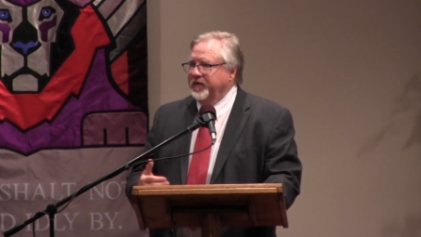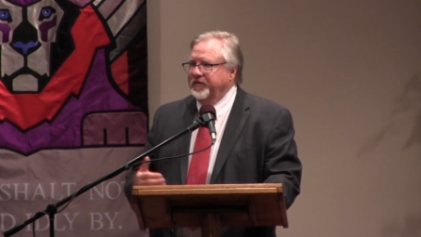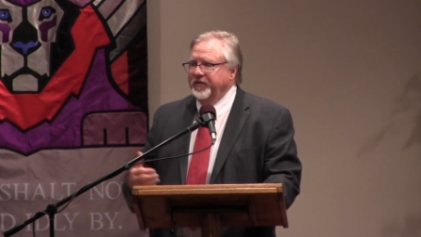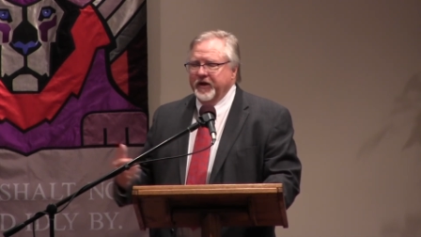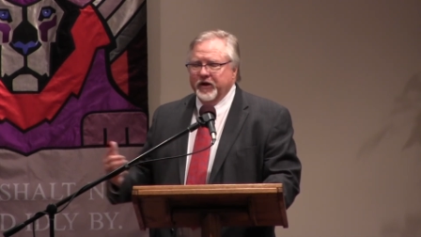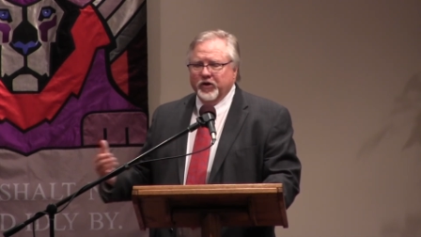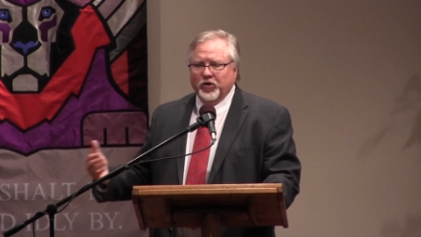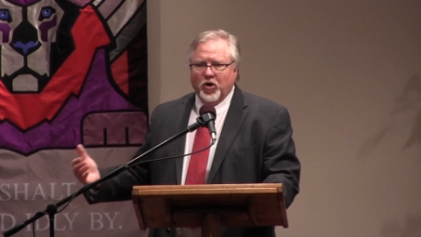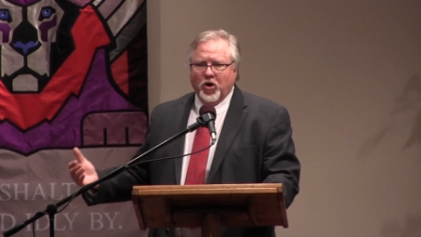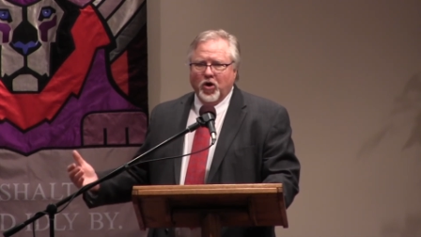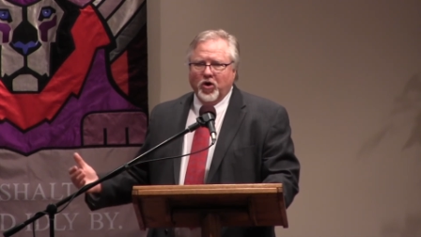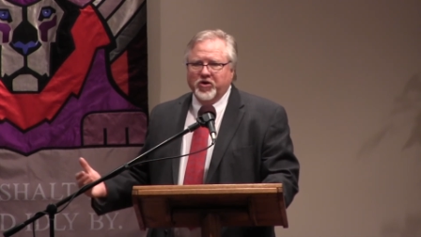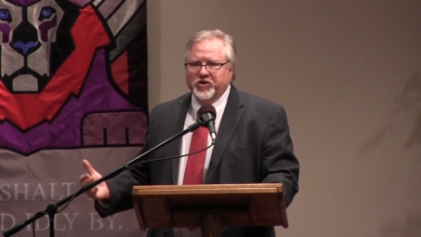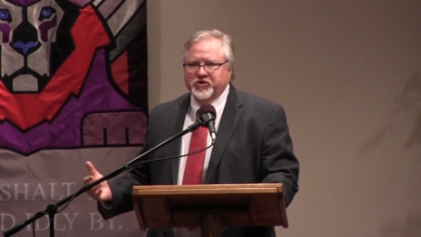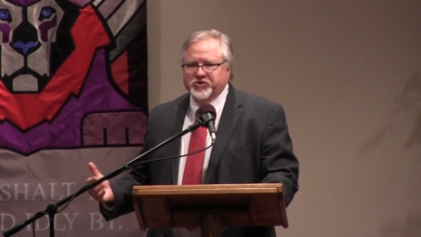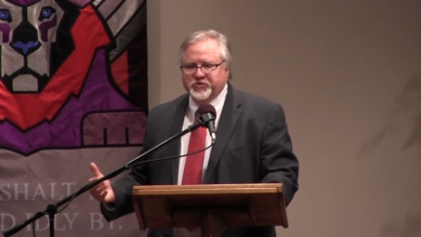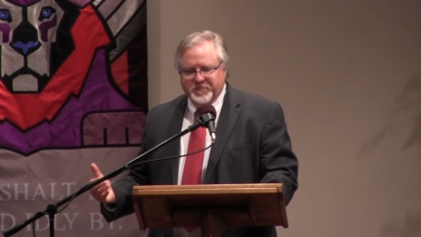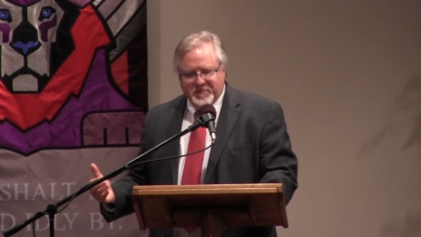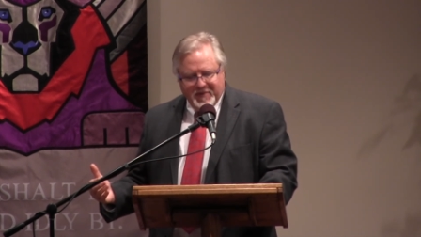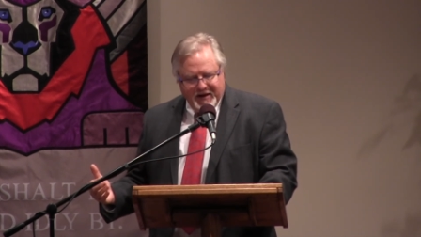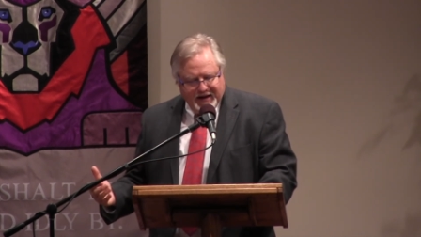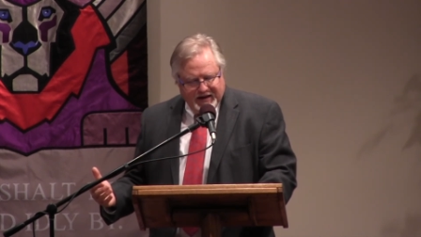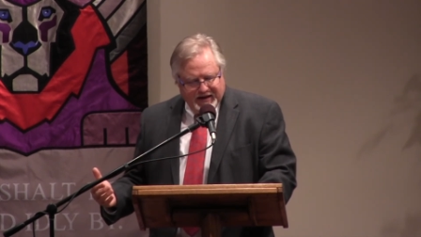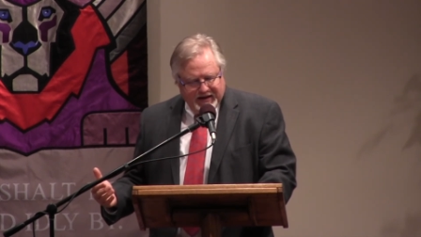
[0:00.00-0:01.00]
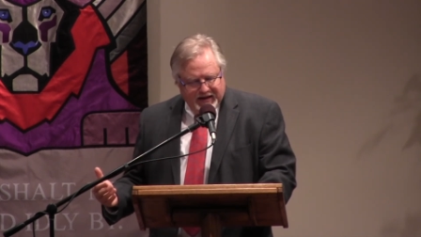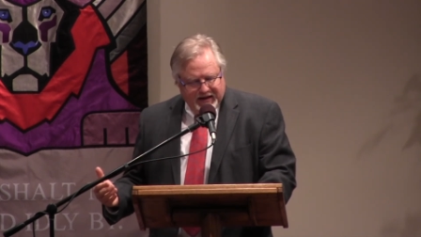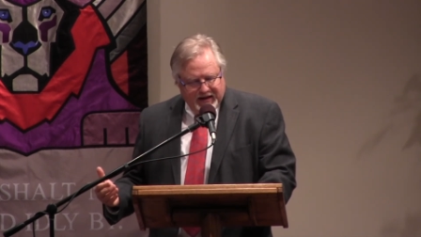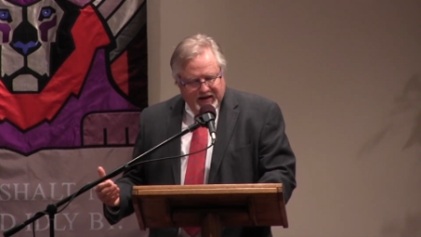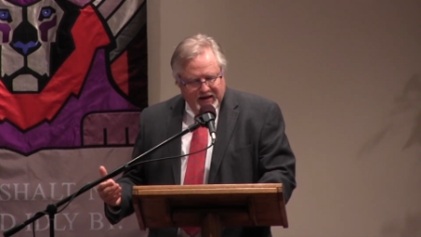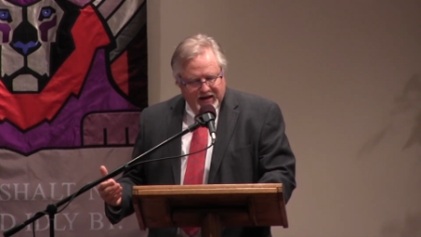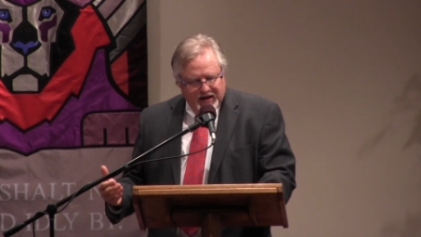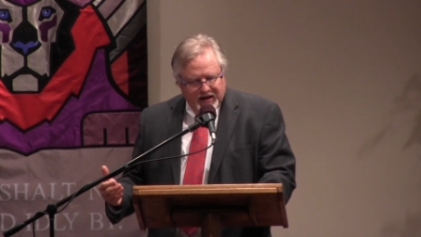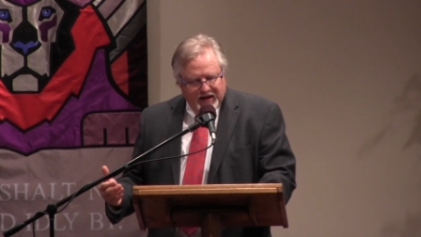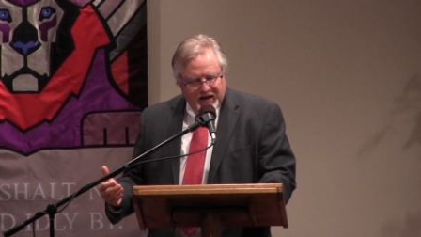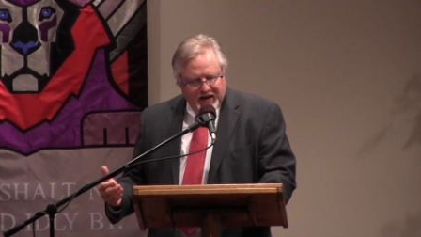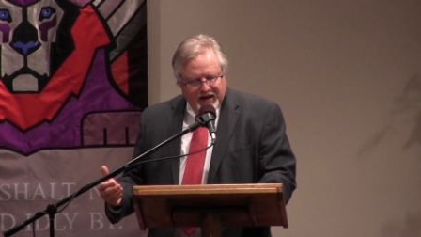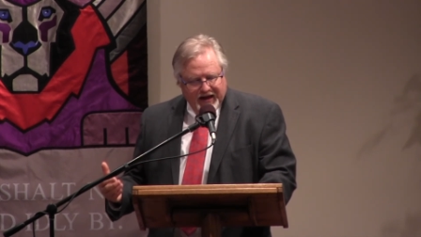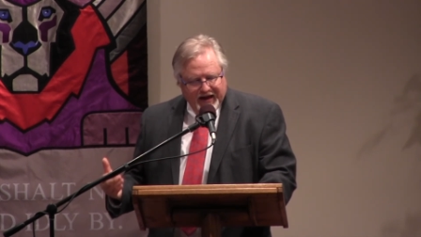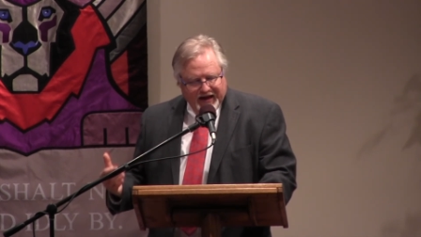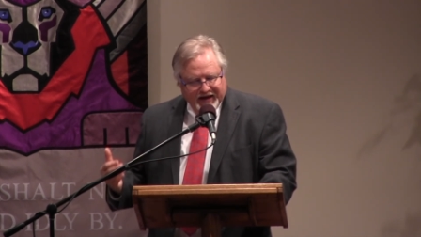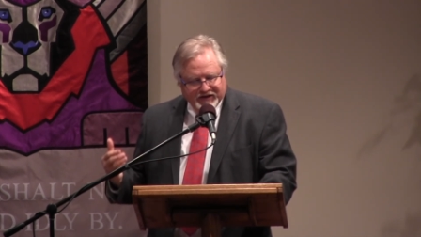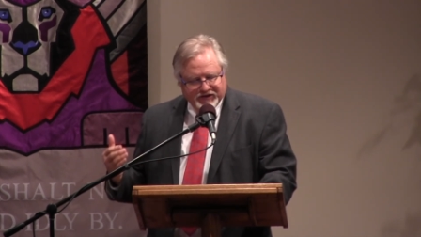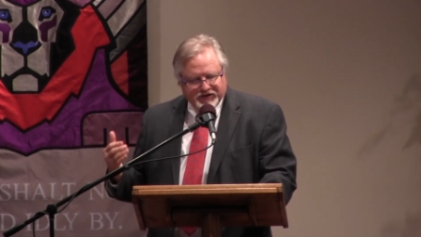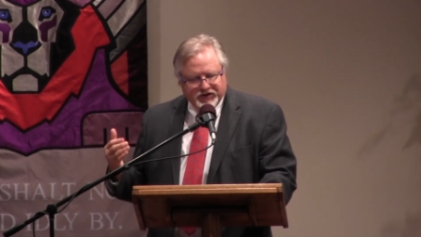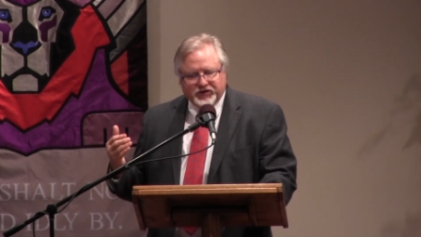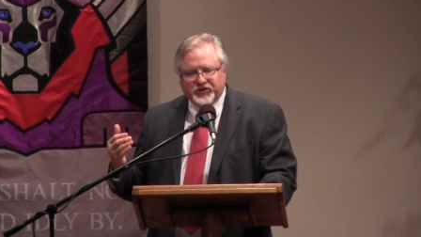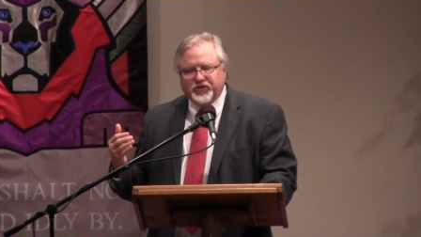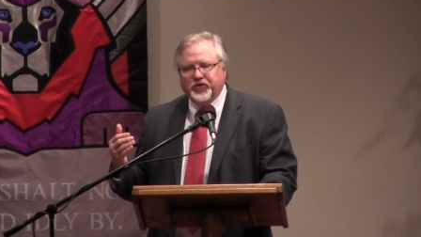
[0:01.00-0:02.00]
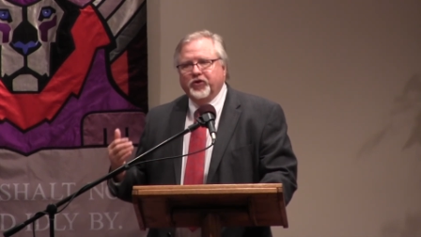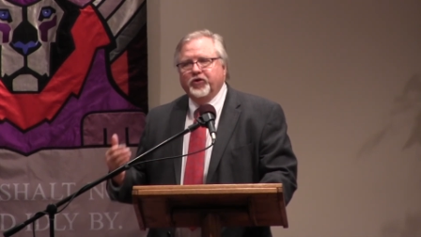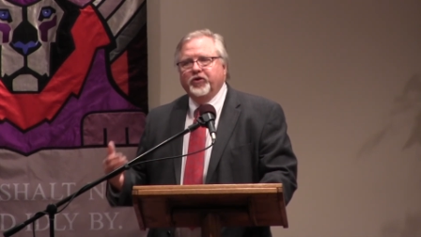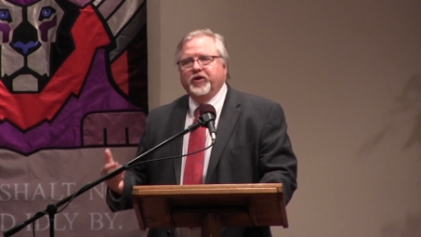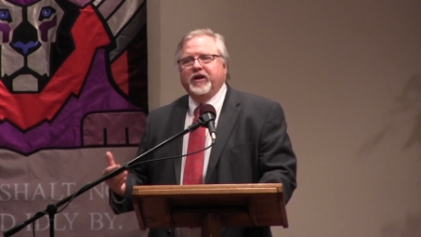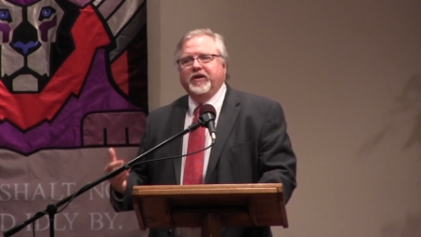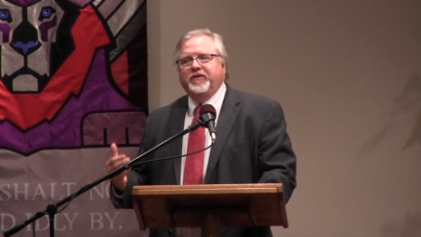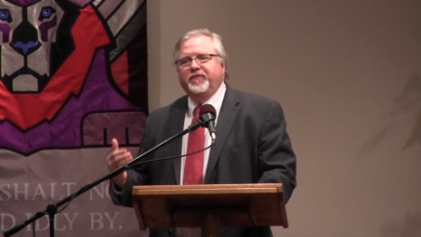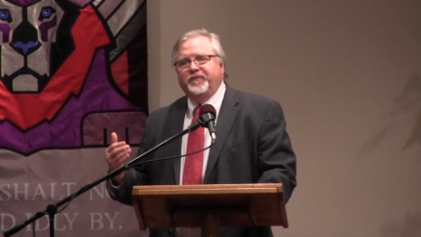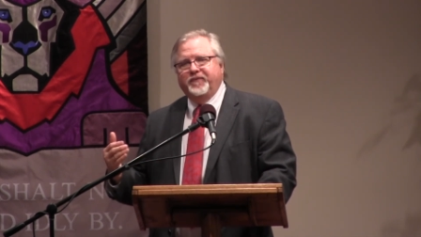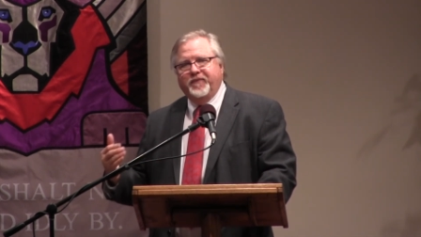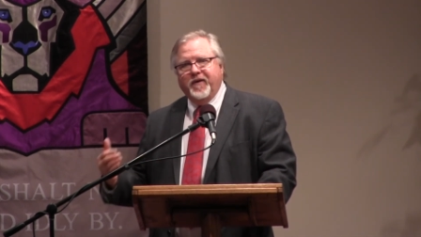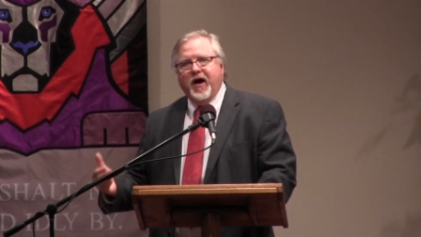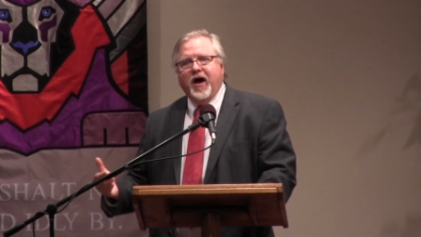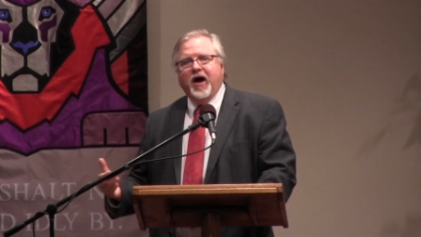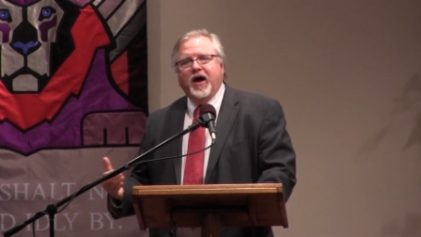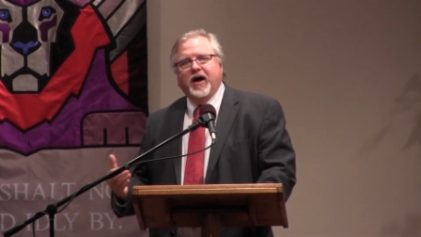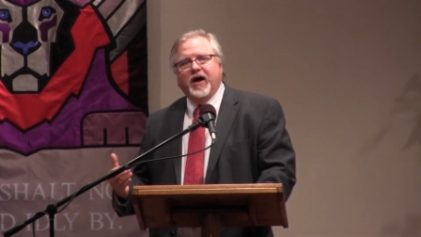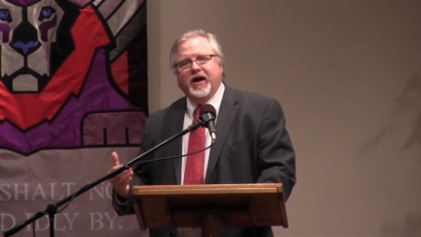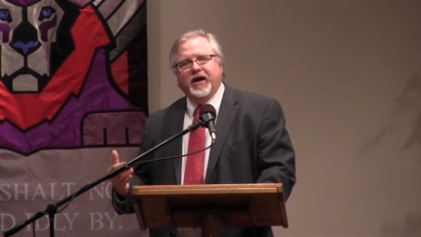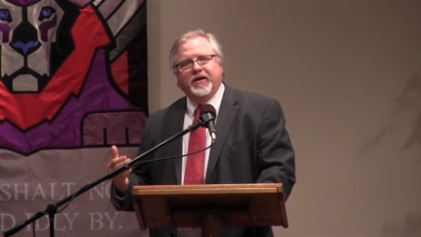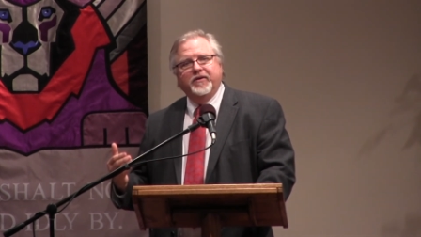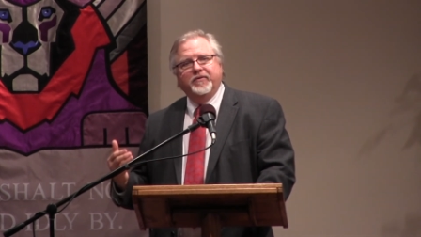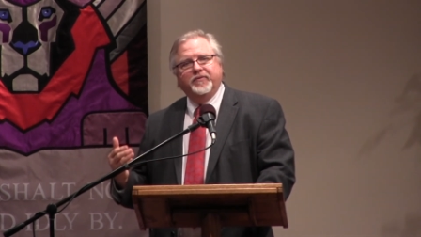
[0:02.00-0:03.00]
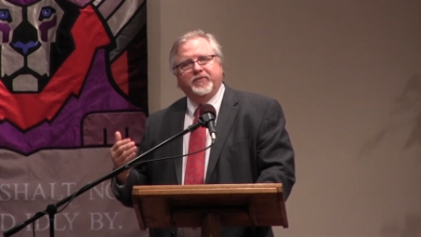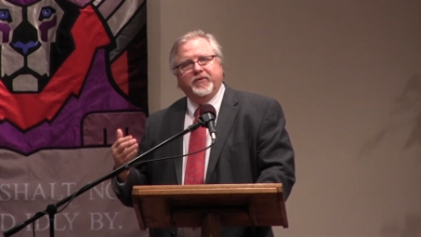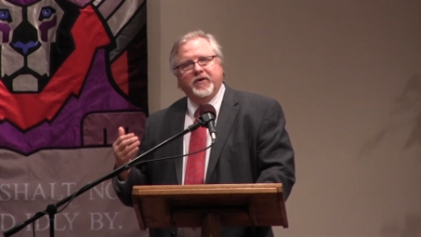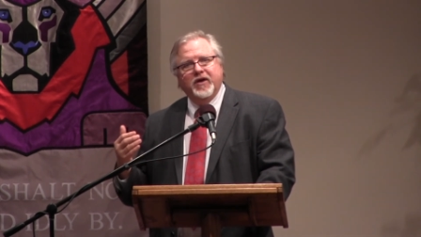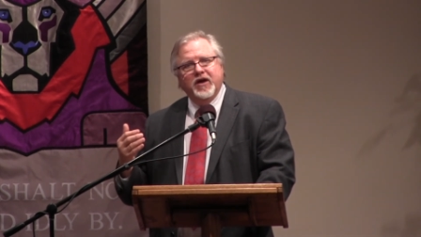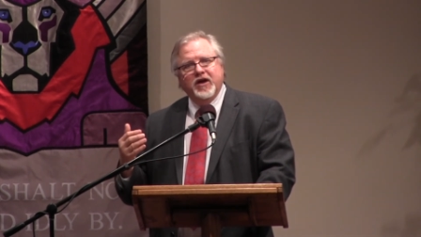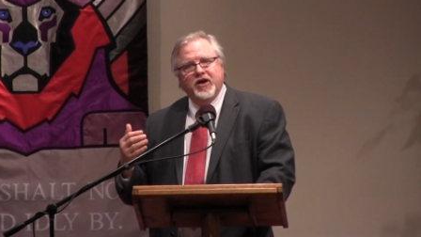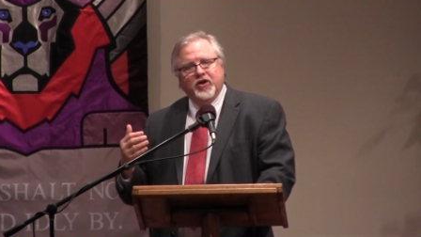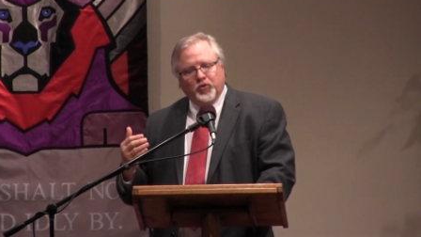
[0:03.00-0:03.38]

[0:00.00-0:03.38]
There are as many as 35